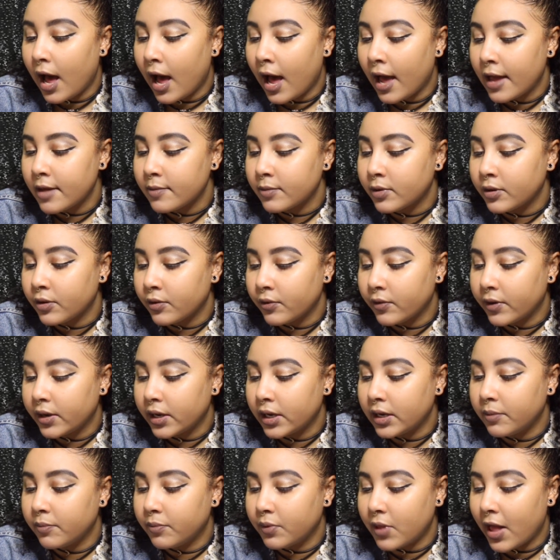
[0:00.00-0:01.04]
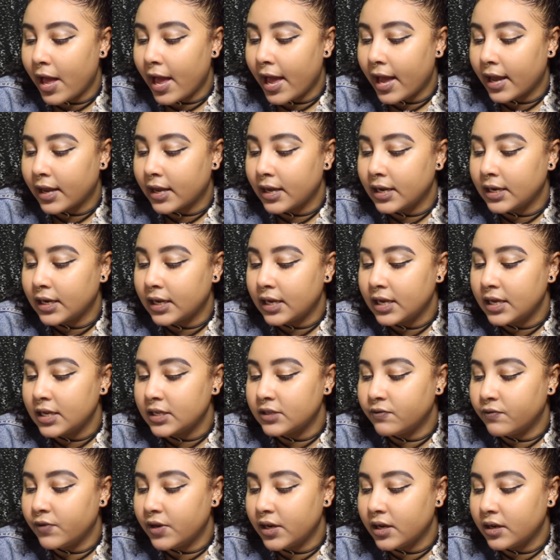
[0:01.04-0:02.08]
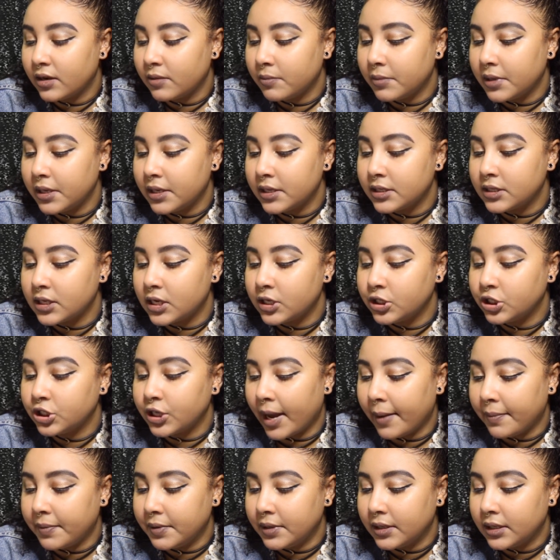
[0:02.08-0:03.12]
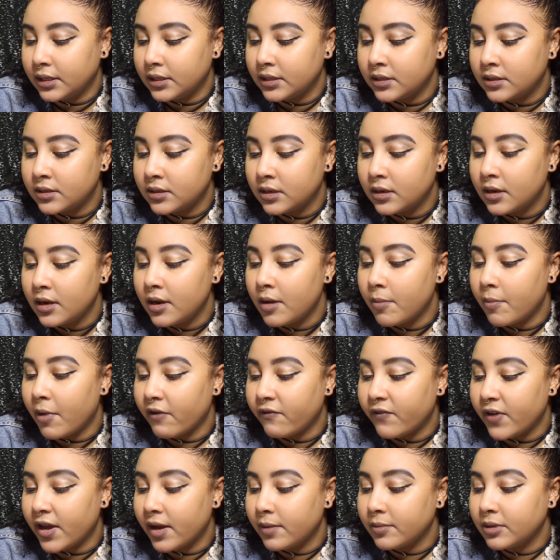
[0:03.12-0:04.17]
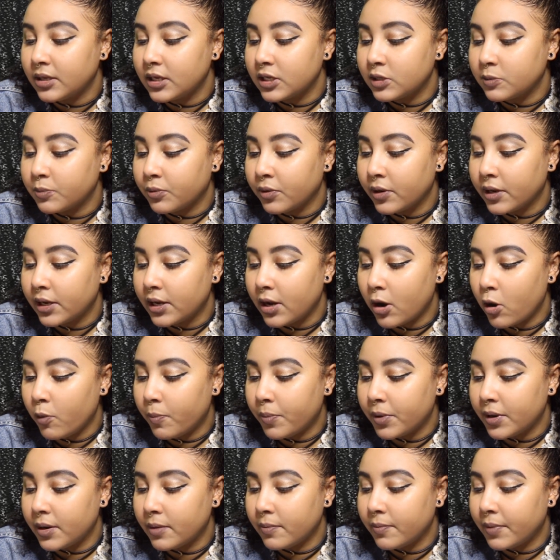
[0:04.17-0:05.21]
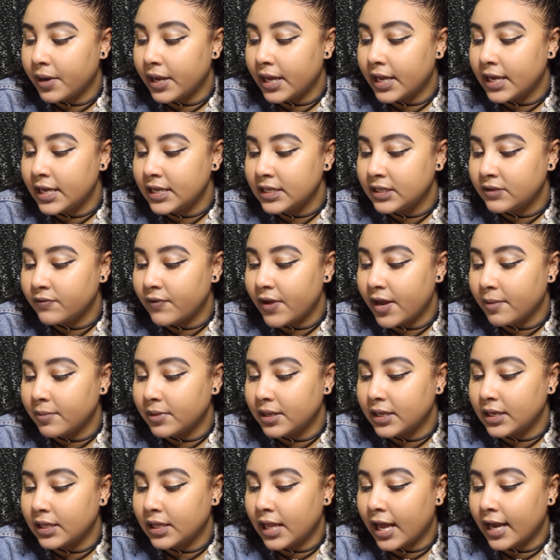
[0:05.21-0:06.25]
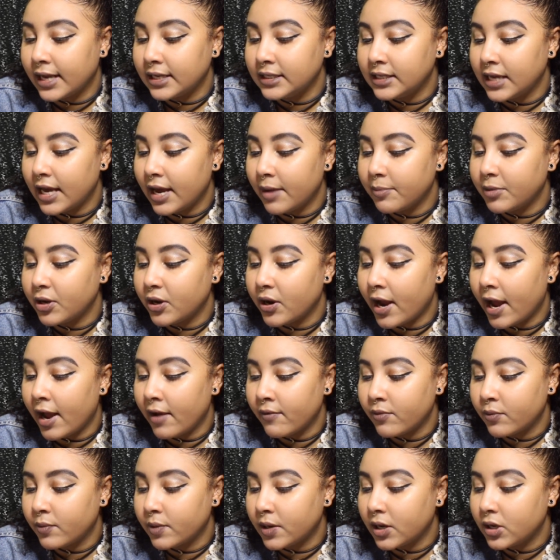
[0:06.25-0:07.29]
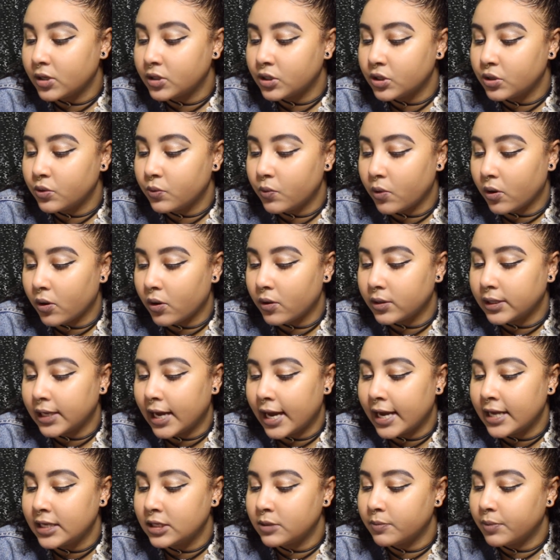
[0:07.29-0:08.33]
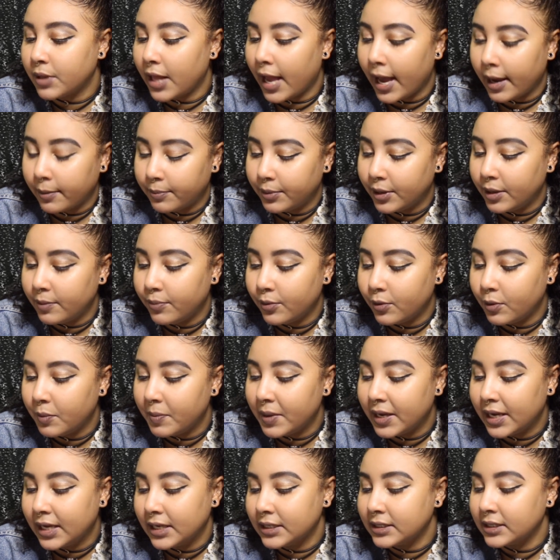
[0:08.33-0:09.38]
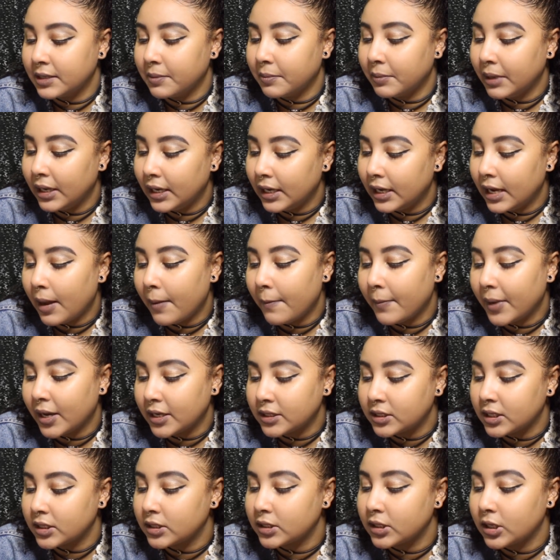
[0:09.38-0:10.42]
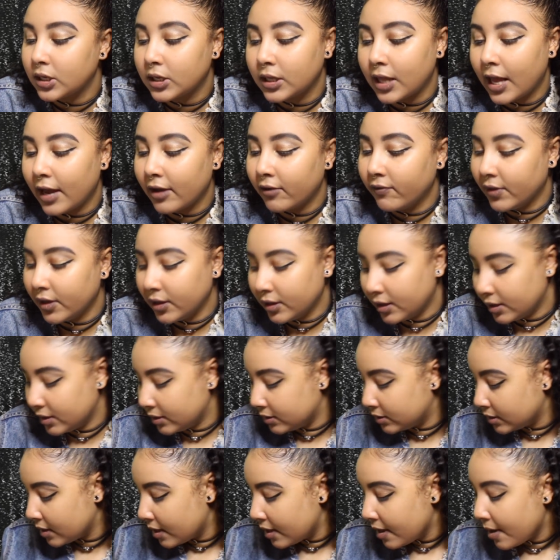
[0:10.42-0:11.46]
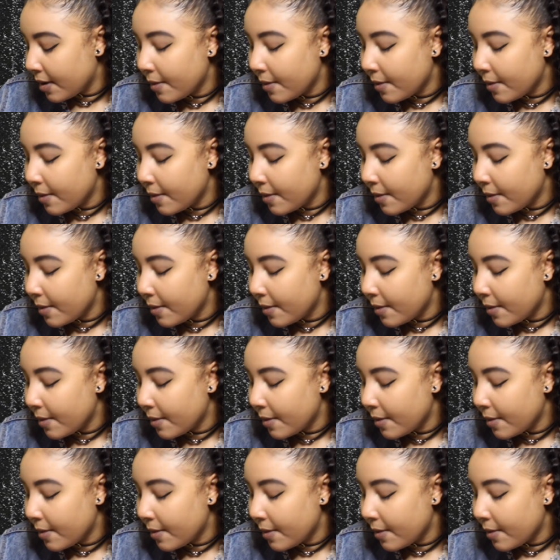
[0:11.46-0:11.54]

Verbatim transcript: I am Korean and black and he is Vietnamese and Japanese. My family is pretty open but his family, like damn near everyone else in the world, hates black people because the media makes us look like villains.